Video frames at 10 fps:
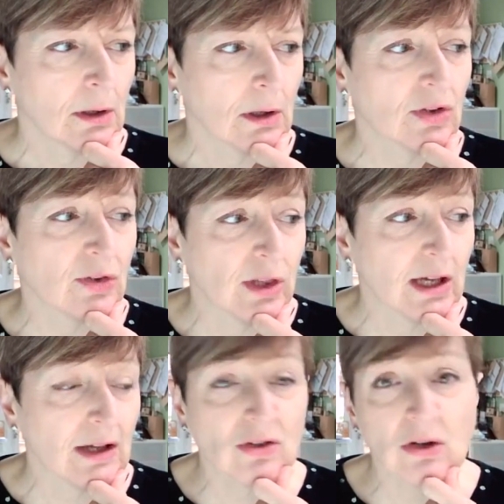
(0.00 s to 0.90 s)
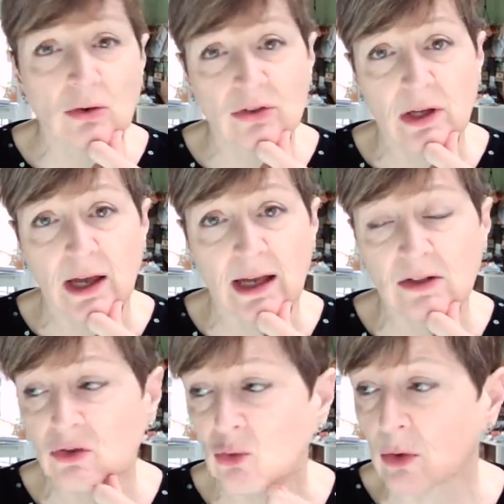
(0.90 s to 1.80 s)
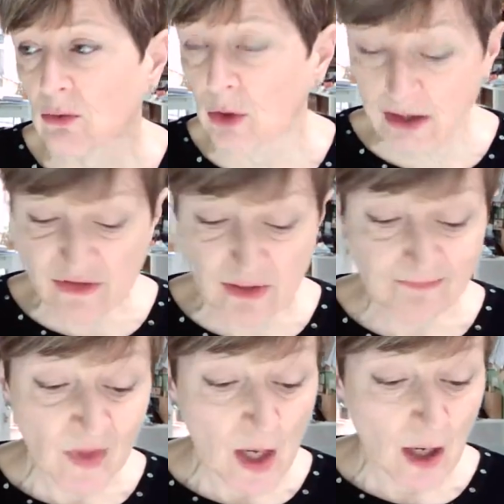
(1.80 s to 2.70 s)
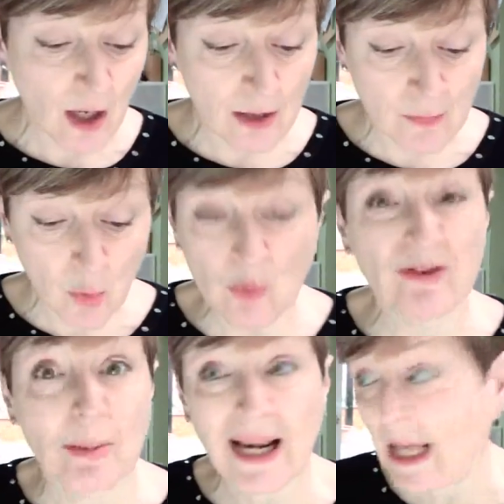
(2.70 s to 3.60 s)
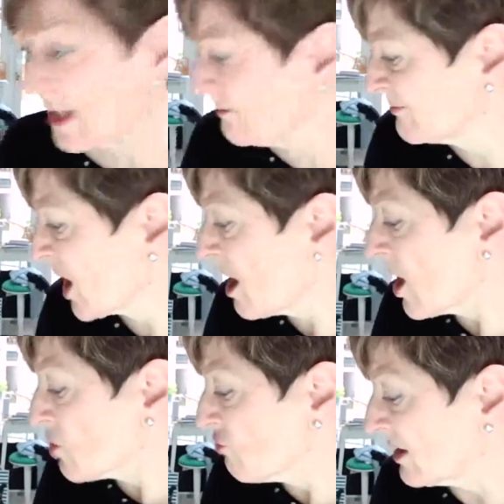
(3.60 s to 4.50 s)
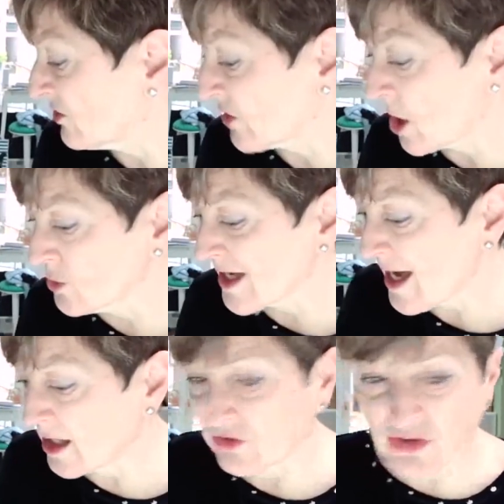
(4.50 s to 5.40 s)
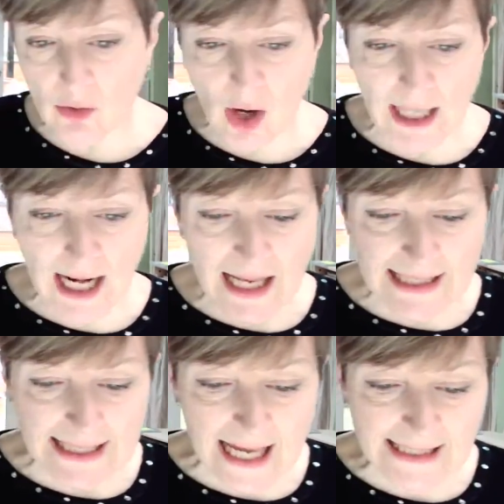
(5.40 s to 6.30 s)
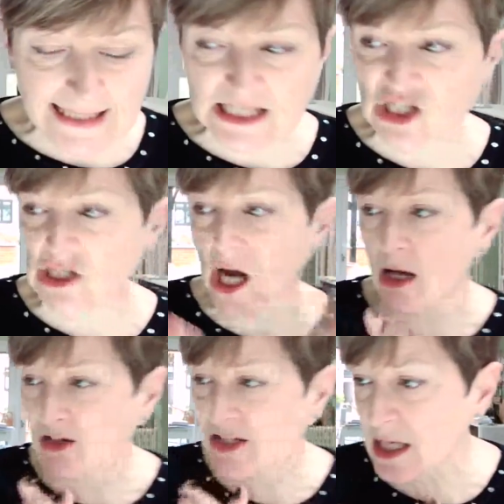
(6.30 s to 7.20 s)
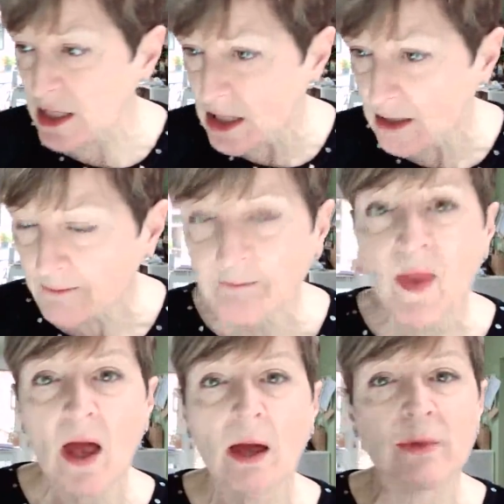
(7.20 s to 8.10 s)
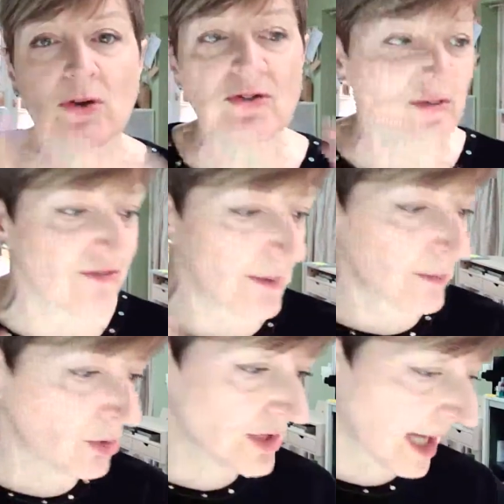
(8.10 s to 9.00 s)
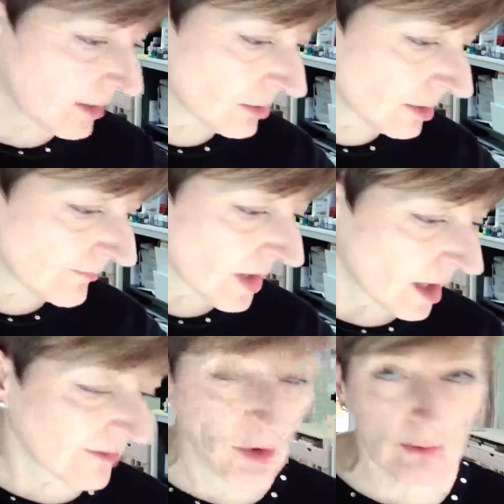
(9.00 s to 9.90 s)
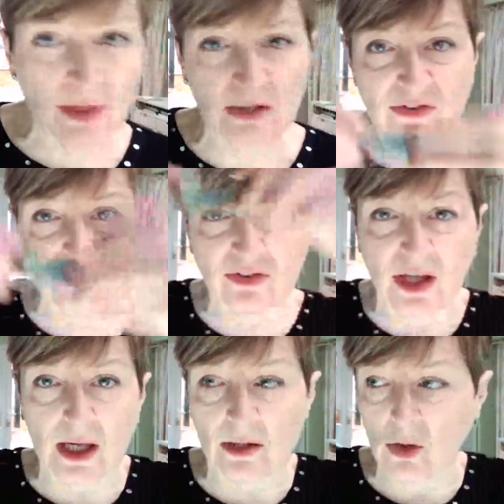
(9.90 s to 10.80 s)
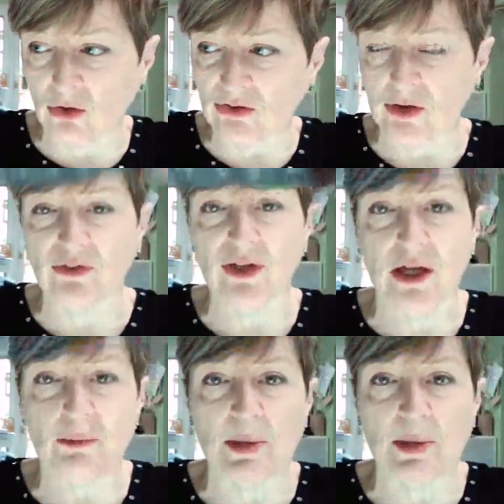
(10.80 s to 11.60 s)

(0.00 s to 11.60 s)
because the catalogues hadn't all arrived. Um, always a plan. Right, okay, so let's get started. I'm going to flip you down. I've got my sticky, not so sticky